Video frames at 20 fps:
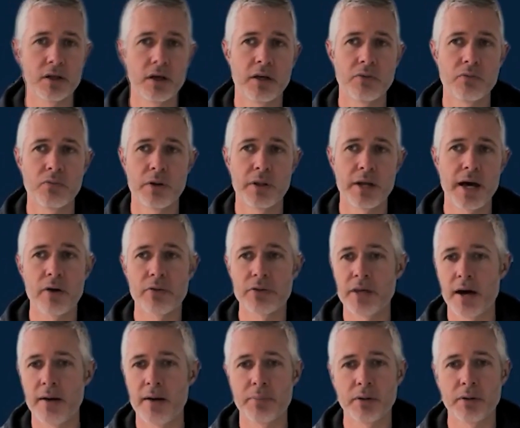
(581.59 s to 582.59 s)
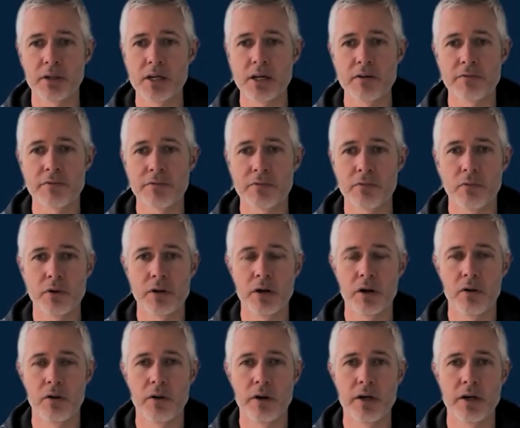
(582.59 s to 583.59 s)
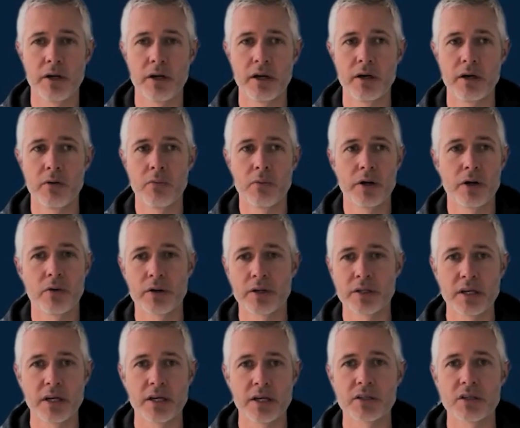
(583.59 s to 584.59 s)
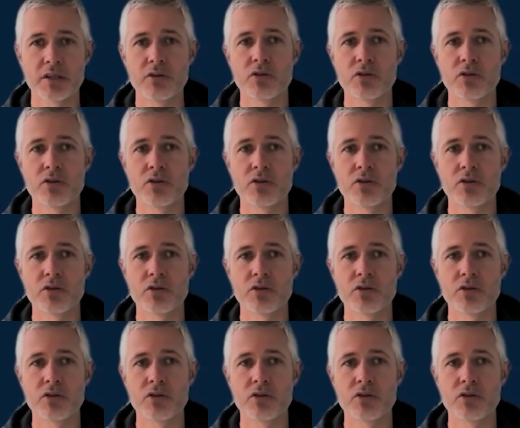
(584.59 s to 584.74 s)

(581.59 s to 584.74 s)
And without that belief, you know, we don't exist.